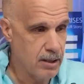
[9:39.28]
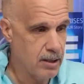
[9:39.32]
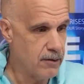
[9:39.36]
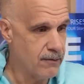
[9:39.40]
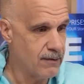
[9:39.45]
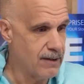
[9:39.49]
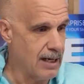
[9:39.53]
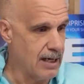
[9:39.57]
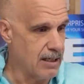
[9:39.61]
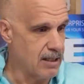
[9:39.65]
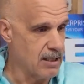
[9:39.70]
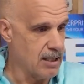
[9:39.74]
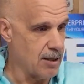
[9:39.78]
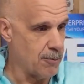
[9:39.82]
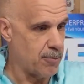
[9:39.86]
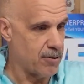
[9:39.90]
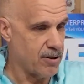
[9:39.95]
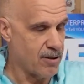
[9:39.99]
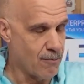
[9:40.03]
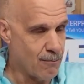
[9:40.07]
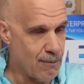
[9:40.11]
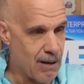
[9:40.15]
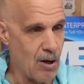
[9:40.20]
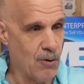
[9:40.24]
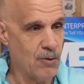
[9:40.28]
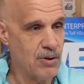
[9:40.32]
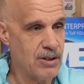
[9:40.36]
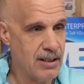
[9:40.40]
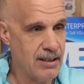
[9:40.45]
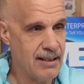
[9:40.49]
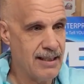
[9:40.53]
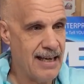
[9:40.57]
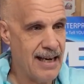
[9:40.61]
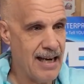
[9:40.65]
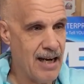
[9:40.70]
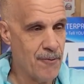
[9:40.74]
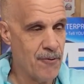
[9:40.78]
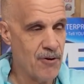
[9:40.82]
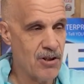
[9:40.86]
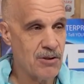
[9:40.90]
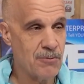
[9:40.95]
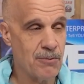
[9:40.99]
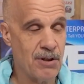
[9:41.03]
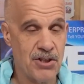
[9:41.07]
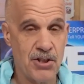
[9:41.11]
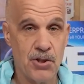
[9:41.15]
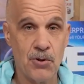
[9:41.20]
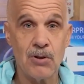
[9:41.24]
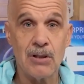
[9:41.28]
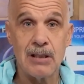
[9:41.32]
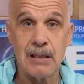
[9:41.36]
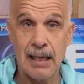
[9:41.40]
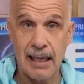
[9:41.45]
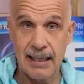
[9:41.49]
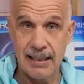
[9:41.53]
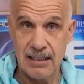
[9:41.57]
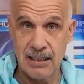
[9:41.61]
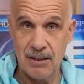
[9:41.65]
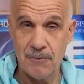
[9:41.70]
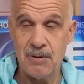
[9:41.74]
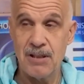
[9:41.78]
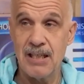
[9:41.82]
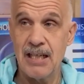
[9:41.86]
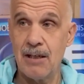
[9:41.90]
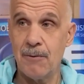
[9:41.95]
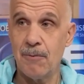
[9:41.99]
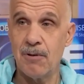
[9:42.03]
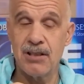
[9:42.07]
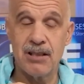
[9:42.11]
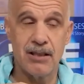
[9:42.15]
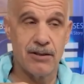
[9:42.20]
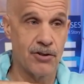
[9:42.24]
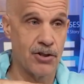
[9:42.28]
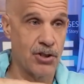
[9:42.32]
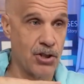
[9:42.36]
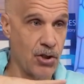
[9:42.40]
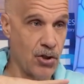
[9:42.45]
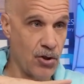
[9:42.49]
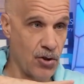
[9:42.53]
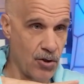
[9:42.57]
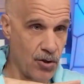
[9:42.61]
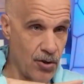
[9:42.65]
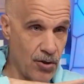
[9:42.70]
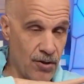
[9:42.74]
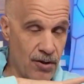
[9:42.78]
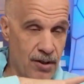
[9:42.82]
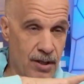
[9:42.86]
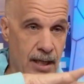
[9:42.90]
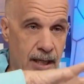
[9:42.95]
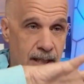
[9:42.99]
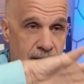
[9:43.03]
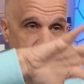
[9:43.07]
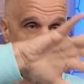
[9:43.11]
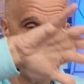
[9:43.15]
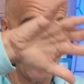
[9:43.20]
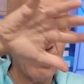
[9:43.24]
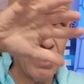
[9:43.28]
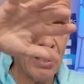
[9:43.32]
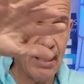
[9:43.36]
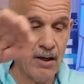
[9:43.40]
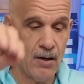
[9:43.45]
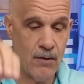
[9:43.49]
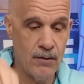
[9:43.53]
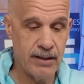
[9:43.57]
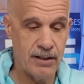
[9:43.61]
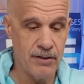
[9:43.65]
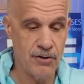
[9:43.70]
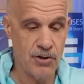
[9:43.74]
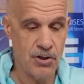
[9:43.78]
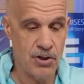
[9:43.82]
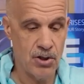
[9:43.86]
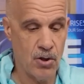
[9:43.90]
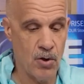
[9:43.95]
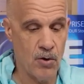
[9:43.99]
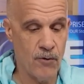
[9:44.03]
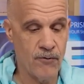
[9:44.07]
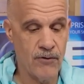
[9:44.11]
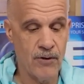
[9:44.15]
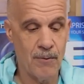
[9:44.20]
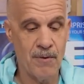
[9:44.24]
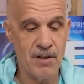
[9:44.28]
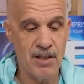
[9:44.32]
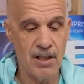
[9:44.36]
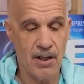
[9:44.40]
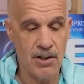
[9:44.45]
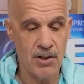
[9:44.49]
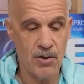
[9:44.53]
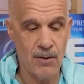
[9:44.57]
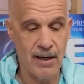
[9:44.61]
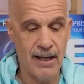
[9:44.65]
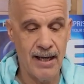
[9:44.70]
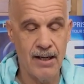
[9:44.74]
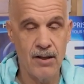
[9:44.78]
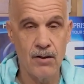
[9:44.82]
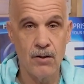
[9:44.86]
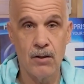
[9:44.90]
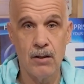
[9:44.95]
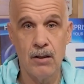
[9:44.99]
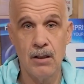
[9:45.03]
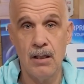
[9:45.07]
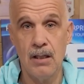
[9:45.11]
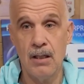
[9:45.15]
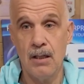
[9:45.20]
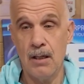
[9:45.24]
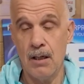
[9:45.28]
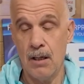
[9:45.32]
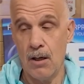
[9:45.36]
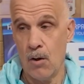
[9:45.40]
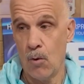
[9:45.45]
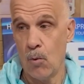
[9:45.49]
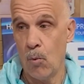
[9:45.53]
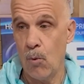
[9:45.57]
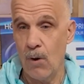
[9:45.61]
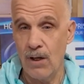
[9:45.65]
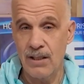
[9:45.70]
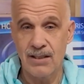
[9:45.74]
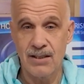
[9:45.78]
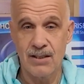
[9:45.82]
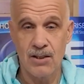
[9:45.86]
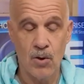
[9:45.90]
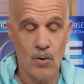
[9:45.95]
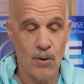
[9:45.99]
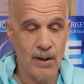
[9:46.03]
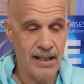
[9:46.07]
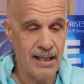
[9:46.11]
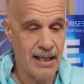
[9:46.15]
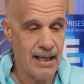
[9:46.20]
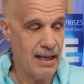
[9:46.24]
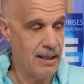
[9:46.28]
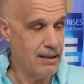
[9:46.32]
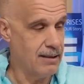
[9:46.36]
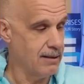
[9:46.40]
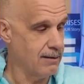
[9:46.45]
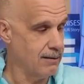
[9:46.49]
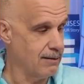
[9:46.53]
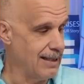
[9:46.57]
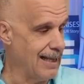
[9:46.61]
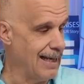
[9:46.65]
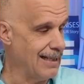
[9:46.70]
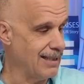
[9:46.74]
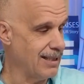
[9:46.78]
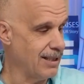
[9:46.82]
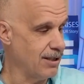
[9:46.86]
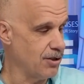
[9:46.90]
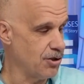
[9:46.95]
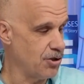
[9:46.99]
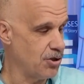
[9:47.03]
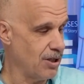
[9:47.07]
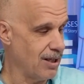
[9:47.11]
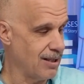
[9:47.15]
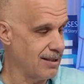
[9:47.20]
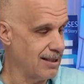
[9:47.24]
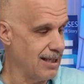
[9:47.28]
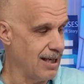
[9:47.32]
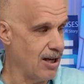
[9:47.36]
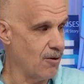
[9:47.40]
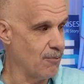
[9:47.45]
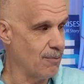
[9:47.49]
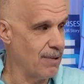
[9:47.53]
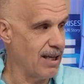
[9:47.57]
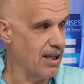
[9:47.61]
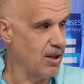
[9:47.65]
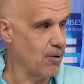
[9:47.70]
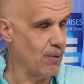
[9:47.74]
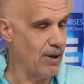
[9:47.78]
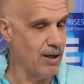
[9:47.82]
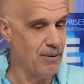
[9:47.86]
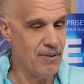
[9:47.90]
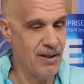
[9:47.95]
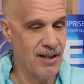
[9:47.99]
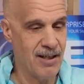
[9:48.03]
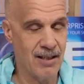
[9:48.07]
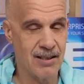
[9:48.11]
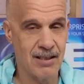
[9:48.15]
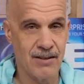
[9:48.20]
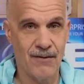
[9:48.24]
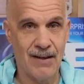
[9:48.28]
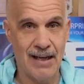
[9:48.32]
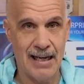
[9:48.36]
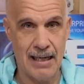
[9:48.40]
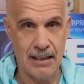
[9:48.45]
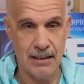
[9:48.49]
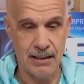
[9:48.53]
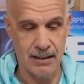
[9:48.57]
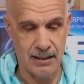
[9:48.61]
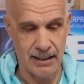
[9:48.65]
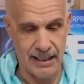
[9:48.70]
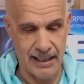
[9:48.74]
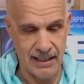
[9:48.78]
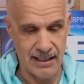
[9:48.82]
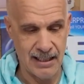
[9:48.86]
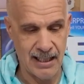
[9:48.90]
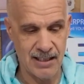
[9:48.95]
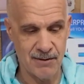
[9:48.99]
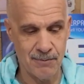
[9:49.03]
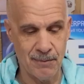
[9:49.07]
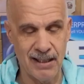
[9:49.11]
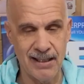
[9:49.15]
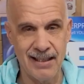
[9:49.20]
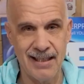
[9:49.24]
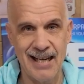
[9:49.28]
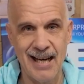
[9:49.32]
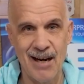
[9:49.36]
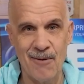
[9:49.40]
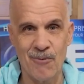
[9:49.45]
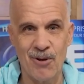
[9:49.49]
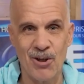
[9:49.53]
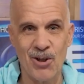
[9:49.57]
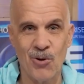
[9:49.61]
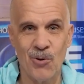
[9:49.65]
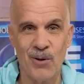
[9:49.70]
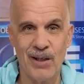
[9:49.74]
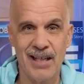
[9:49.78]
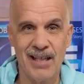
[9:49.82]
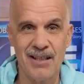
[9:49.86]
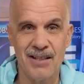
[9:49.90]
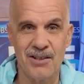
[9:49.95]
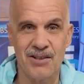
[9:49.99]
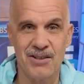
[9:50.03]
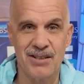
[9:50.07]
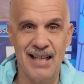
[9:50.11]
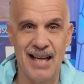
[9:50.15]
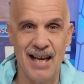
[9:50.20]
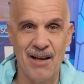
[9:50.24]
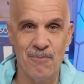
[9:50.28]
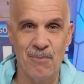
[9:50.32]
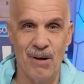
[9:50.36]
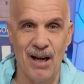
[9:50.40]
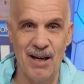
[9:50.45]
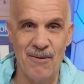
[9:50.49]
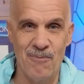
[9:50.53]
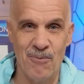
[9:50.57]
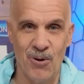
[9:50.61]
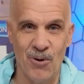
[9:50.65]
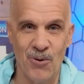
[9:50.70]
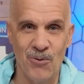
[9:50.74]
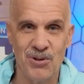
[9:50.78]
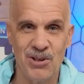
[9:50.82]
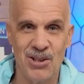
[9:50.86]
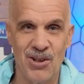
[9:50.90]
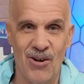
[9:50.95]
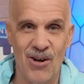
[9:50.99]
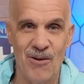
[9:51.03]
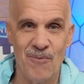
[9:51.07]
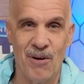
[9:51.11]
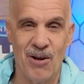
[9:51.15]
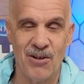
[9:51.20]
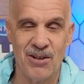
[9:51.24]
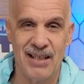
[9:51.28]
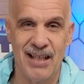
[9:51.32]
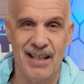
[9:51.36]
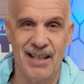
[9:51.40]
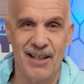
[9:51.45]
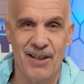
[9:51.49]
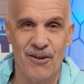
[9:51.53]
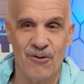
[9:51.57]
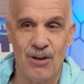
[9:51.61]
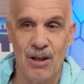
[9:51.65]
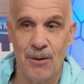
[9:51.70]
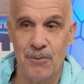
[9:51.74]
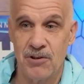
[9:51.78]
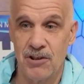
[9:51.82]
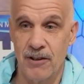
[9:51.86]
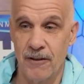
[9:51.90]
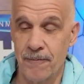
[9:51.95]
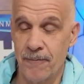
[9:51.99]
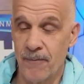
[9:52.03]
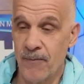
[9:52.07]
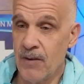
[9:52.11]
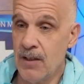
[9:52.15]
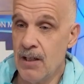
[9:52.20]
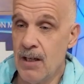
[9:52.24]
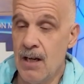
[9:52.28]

you've got a couple of mounted cameras, but you'd like to be able to turn things around and show from another angle what's going on. That didn't shut down, by the way, because of Hollyland. That's my camera going into standby mode. Sorry about that interruption.